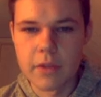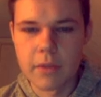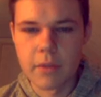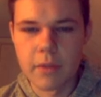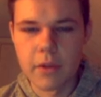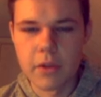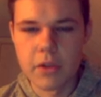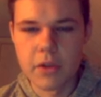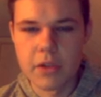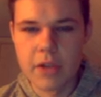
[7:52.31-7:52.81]

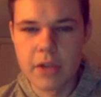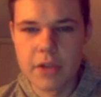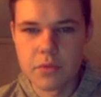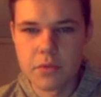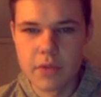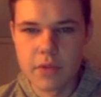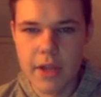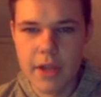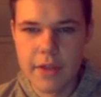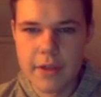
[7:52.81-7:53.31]
player stats
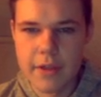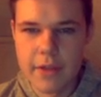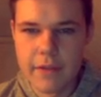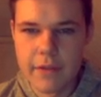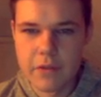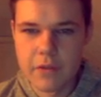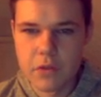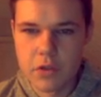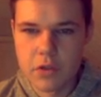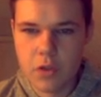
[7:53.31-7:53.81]
was Anthony
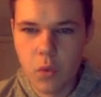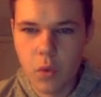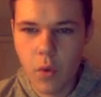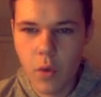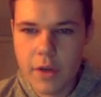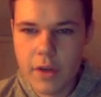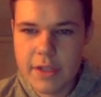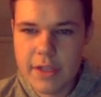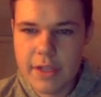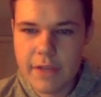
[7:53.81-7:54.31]
Davis was
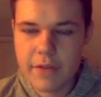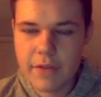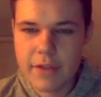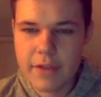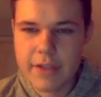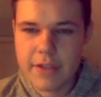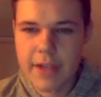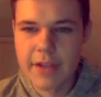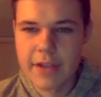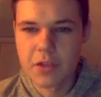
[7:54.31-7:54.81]
27
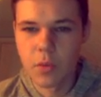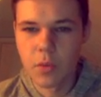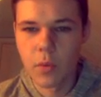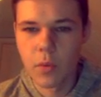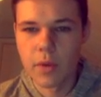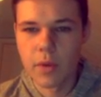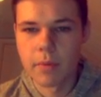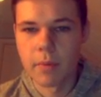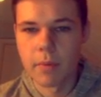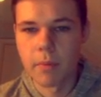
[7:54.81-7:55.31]
and 10, so we
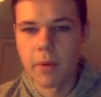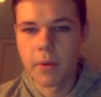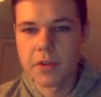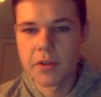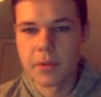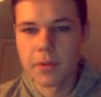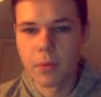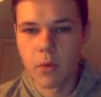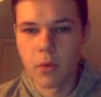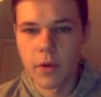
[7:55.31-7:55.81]
went up a
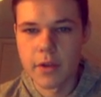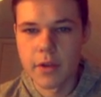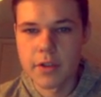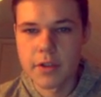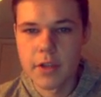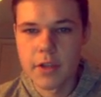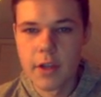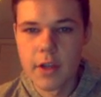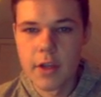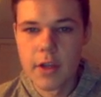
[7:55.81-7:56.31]
bunch of points.
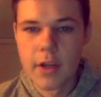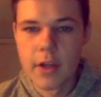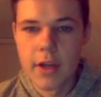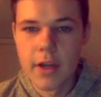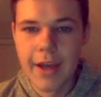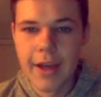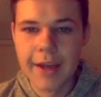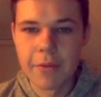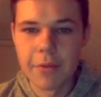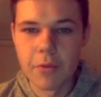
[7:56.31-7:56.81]

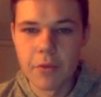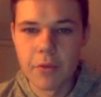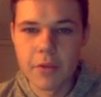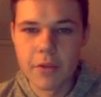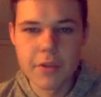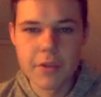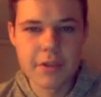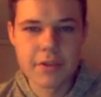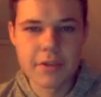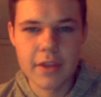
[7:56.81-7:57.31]
And
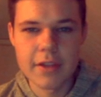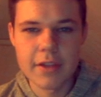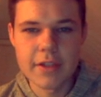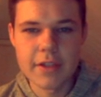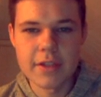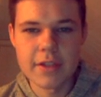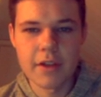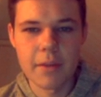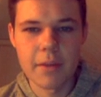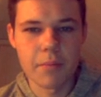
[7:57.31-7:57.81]
this is
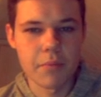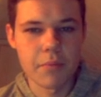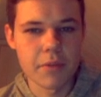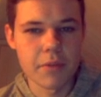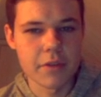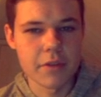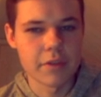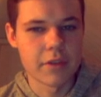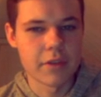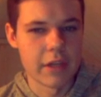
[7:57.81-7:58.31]

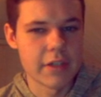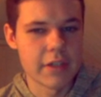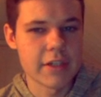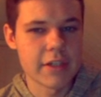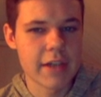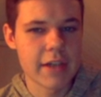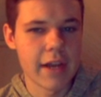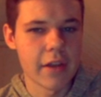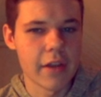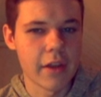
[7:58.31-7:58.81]

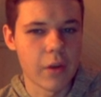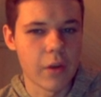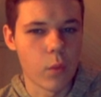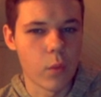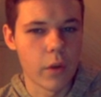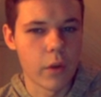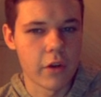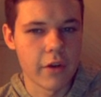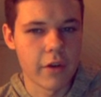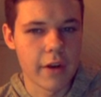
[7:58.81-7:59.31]
kind of like
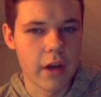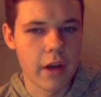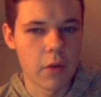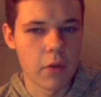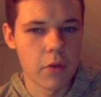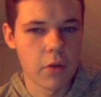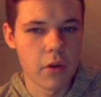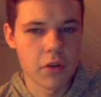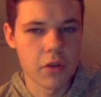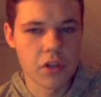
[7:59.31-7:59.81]
weird right now.
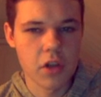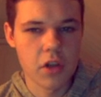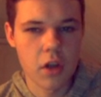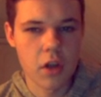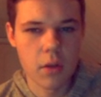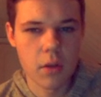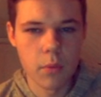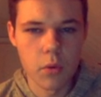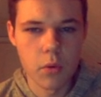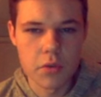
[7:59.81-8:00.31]
We're going to
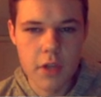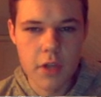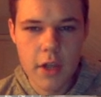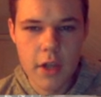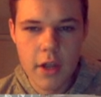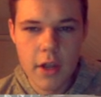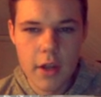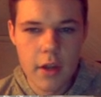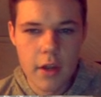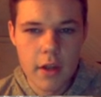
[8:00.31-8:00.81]
Chicago Bulls.
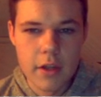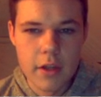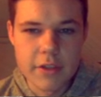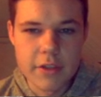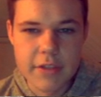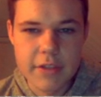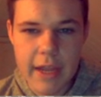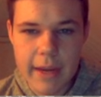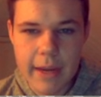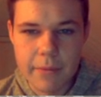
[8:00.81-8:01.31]

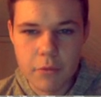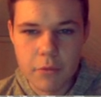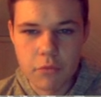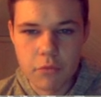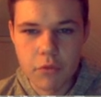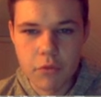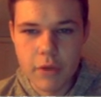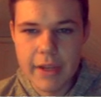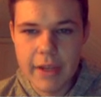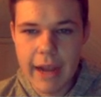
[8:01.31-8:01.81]
Damn, their
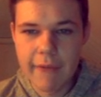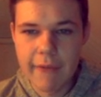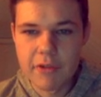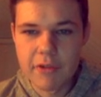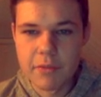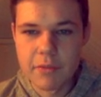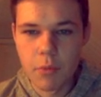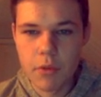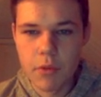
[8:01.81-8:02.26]
rookie averaged more